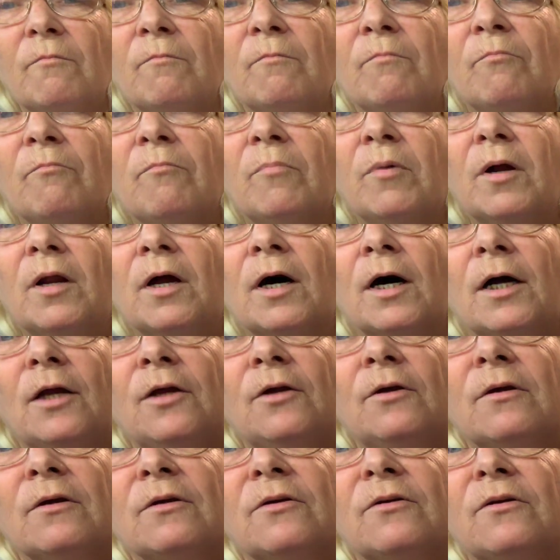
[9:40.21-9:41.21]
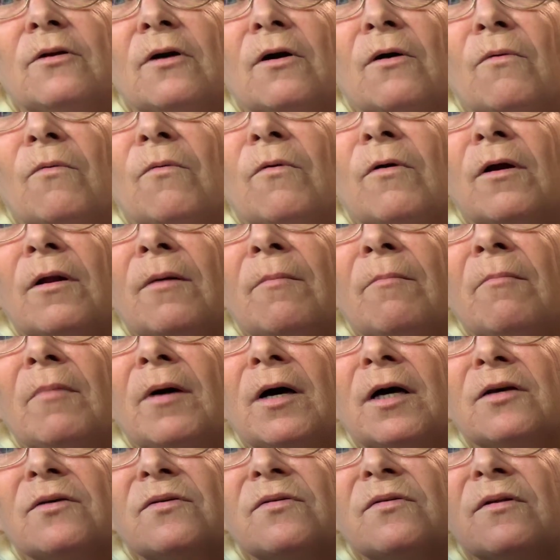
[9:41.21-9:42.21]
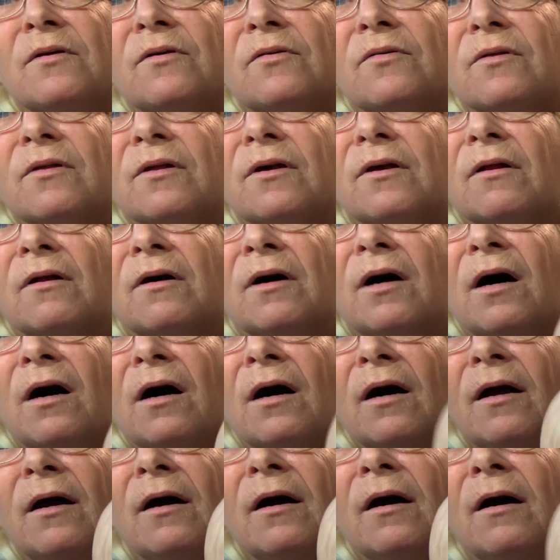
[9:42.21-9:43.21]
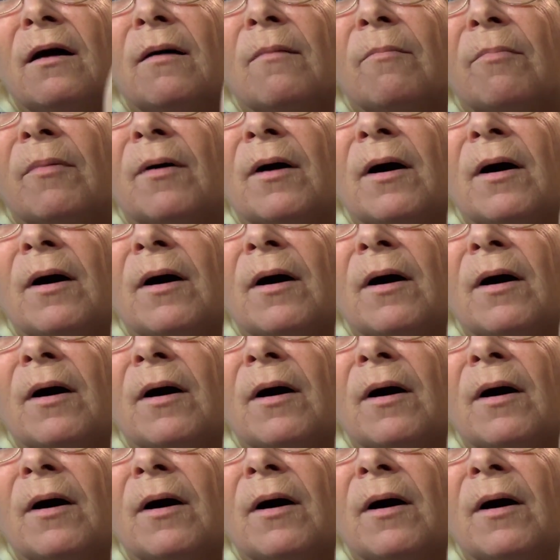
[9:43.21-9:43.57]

but I just don't want to mess this little guy up.